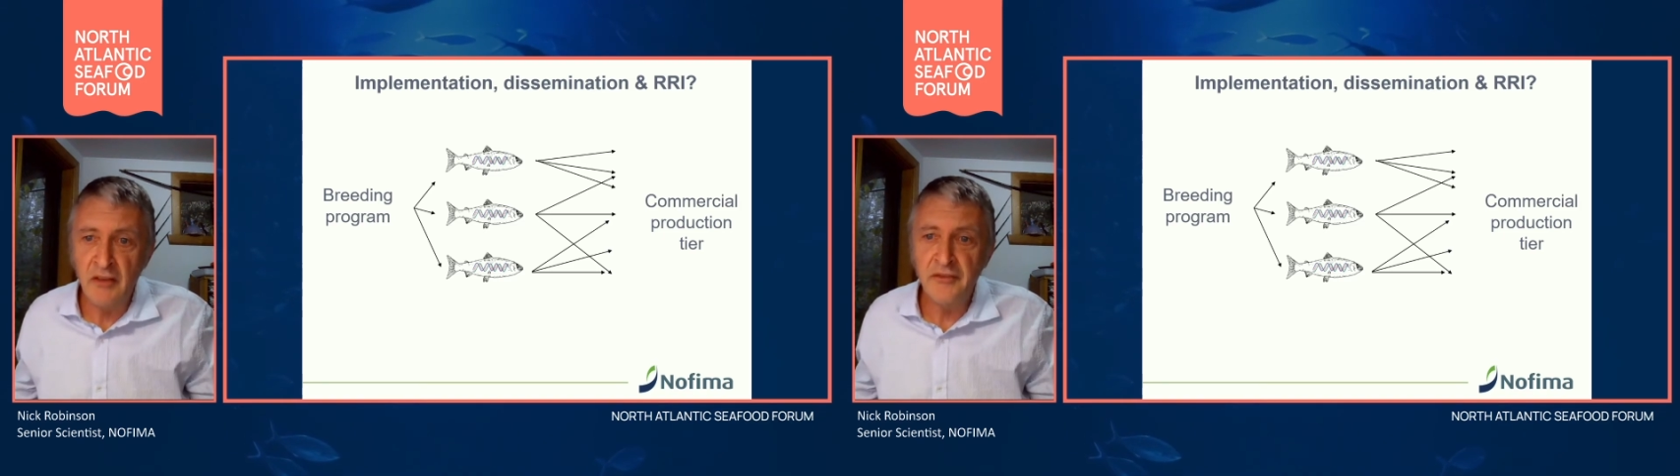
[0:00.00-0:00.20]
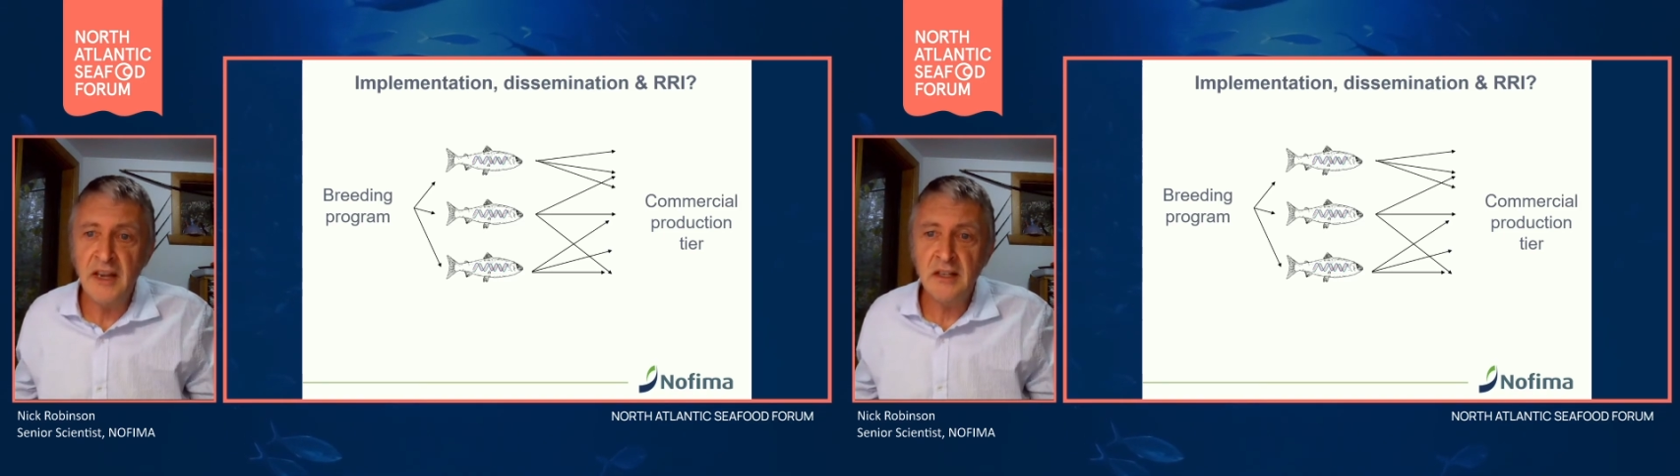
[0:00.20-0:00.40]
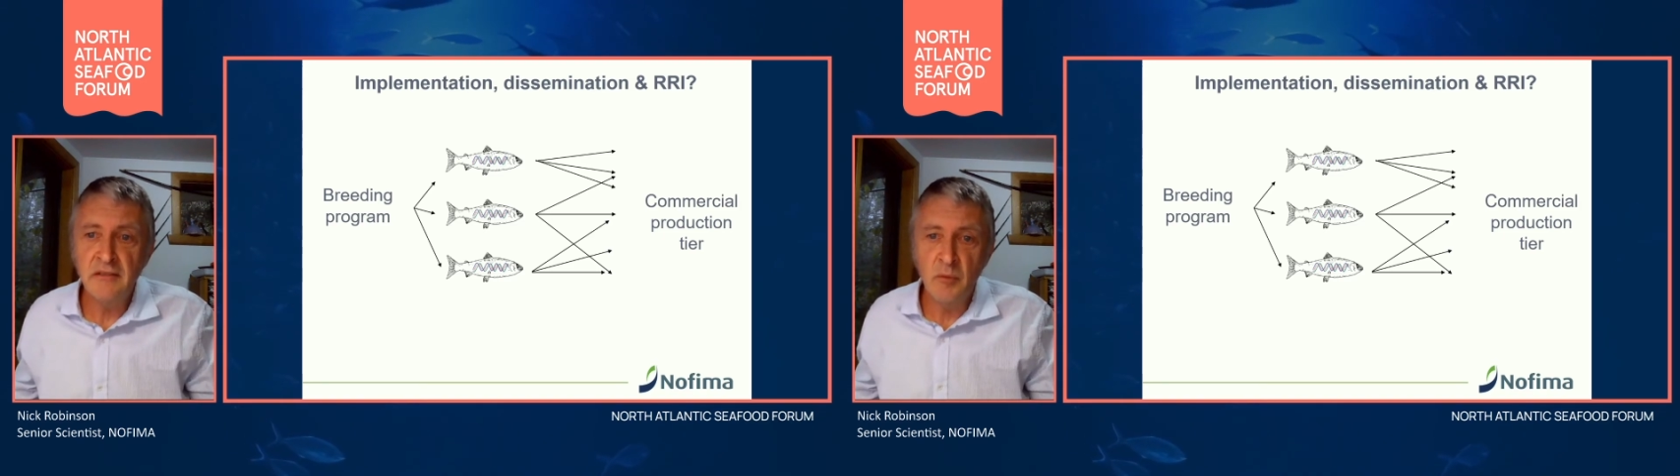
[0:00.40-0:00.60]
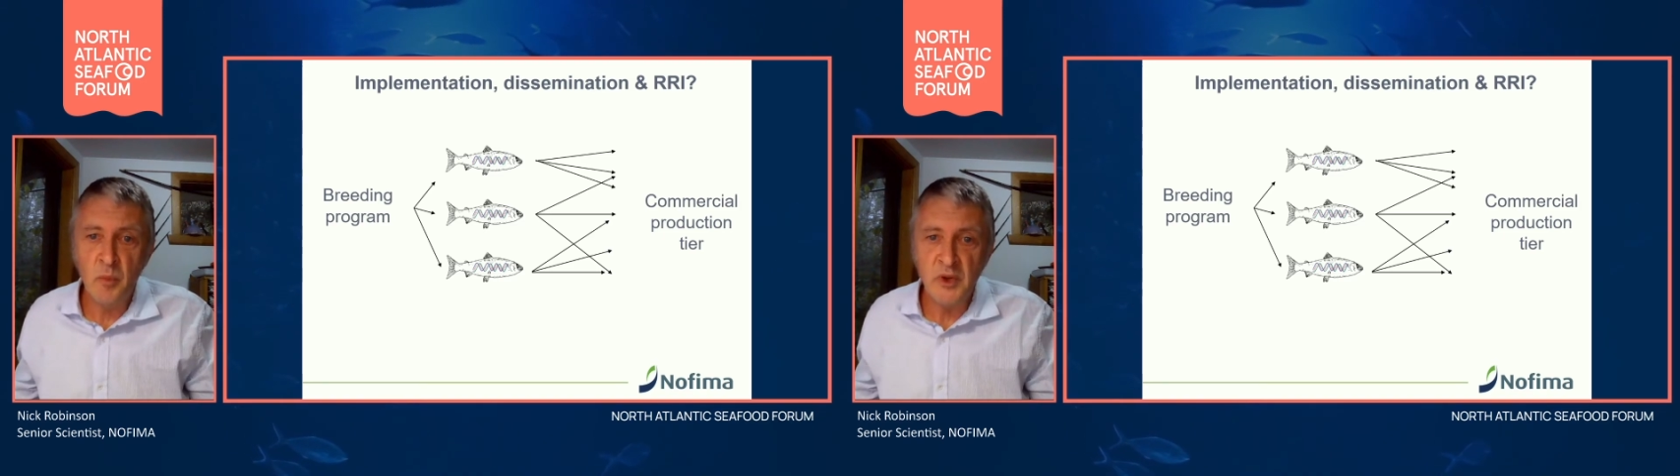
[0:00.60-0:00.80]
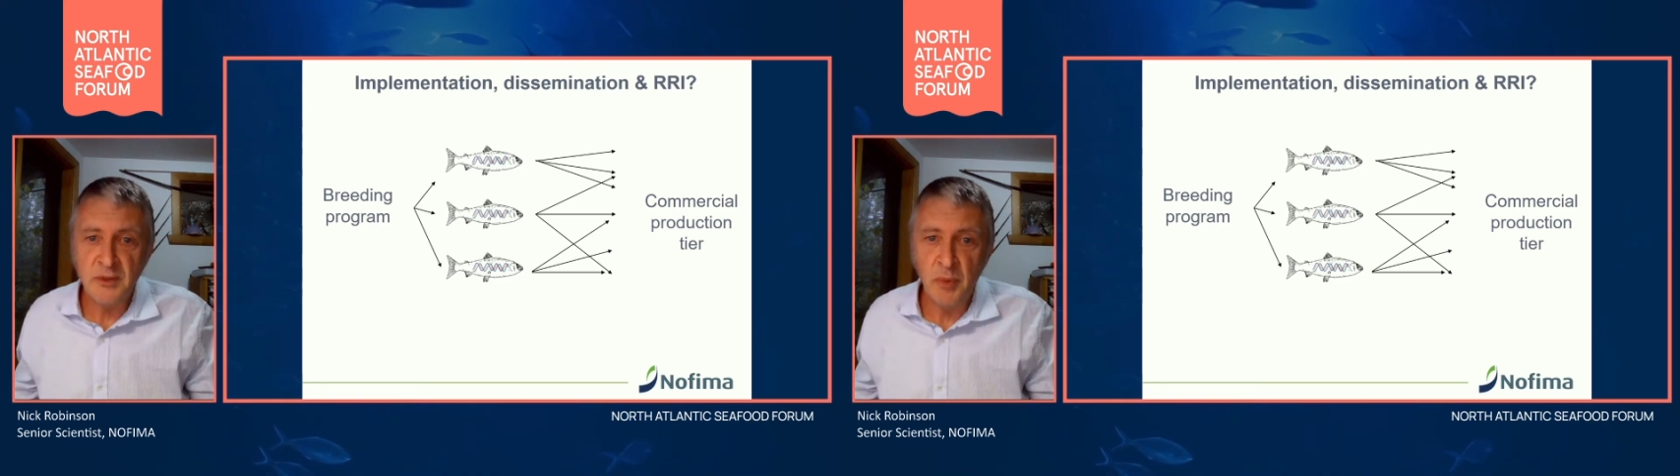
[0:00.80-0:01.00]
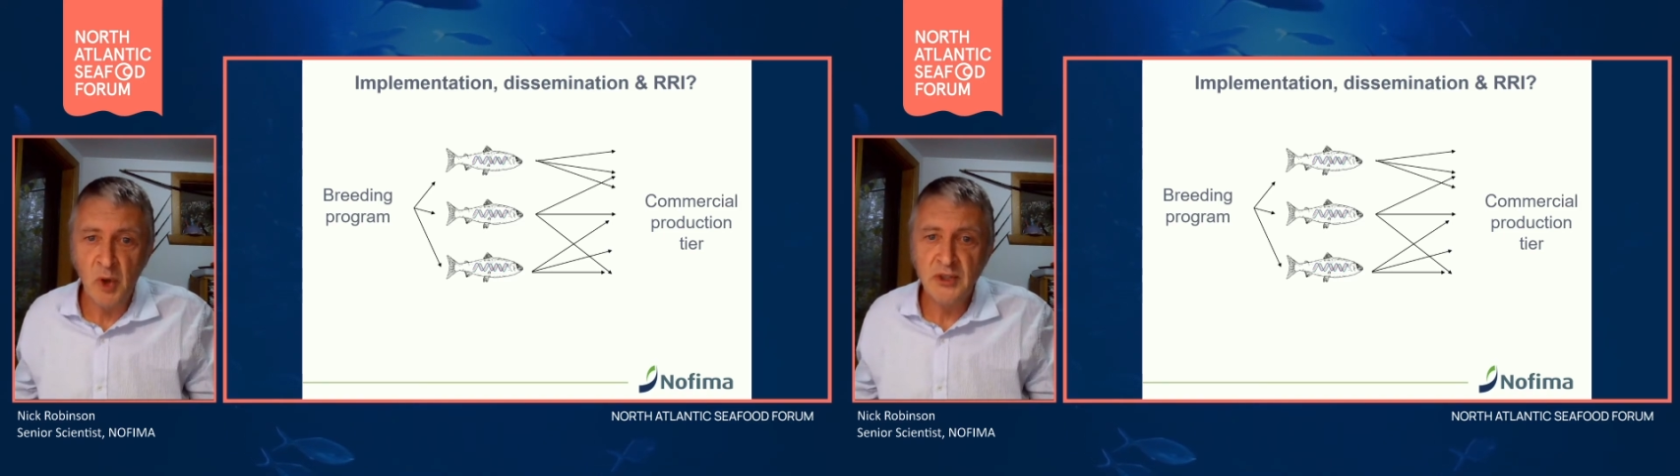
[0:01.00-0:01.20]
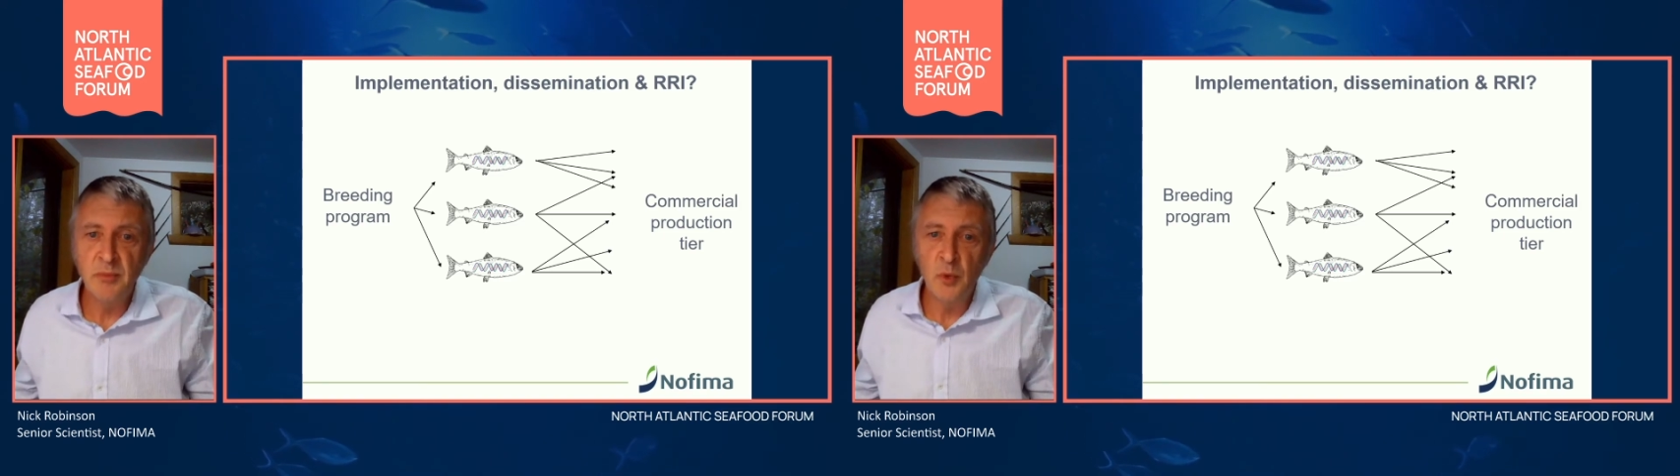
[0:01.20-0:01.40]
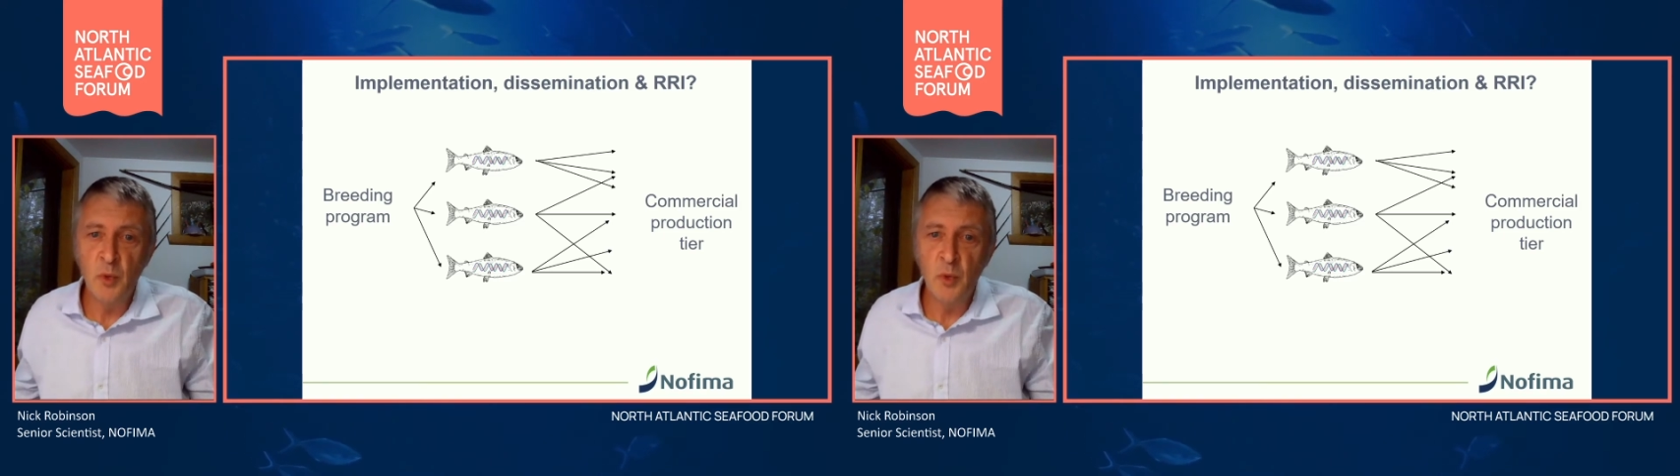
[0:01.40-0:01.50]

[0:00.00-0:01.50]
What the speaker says: effective and responsible